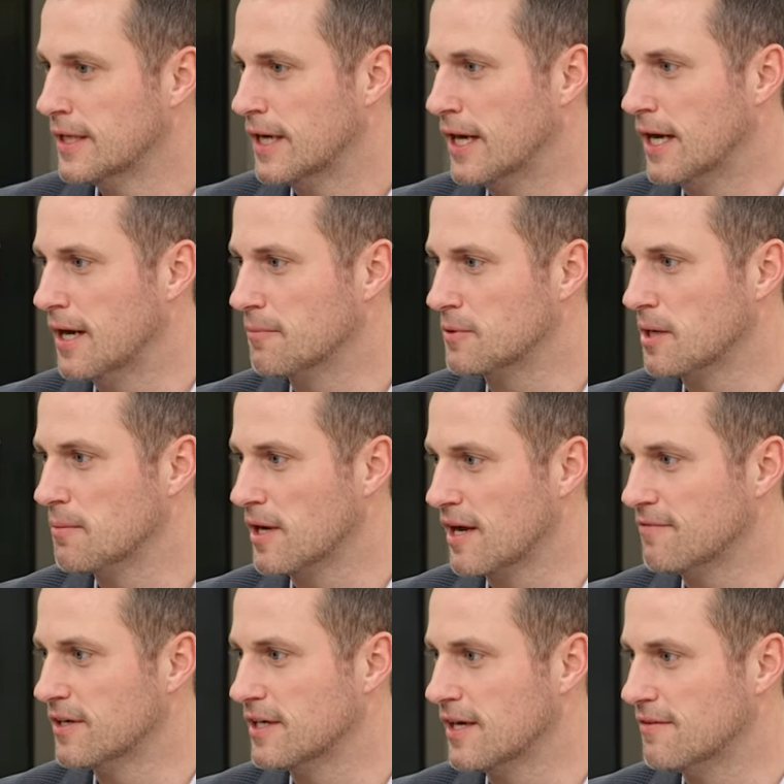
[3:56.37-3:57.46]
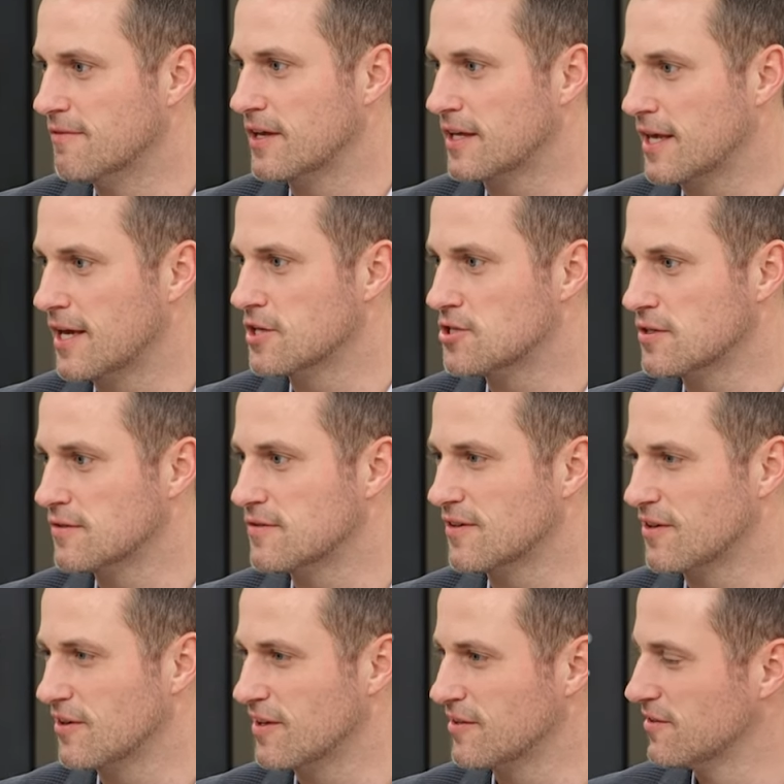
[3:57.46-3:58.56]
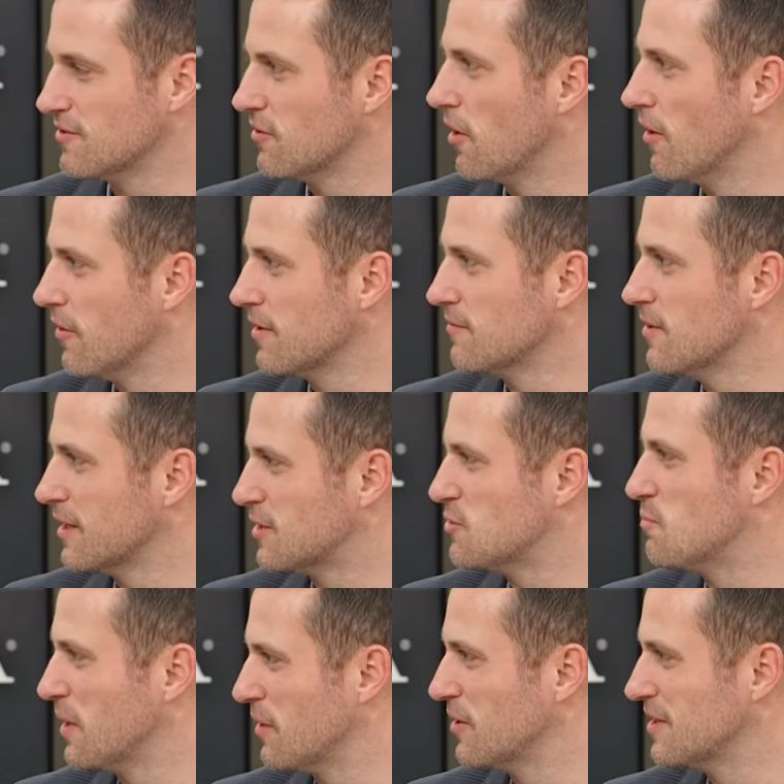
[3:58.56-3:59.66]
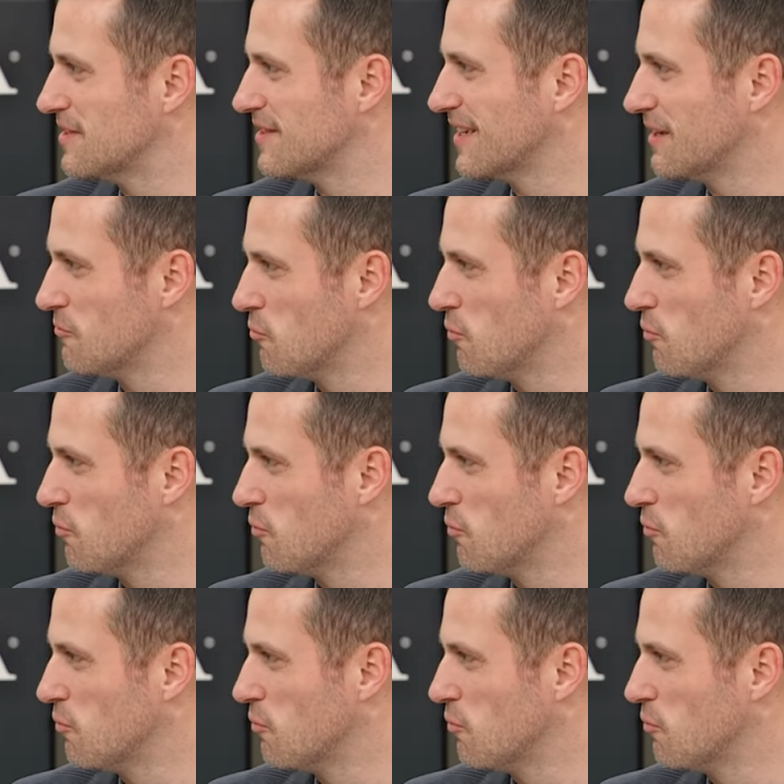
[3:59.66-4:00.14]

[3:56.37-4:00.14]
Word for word: um, coming off a, a, vacation, so you know you're, you're already experiencing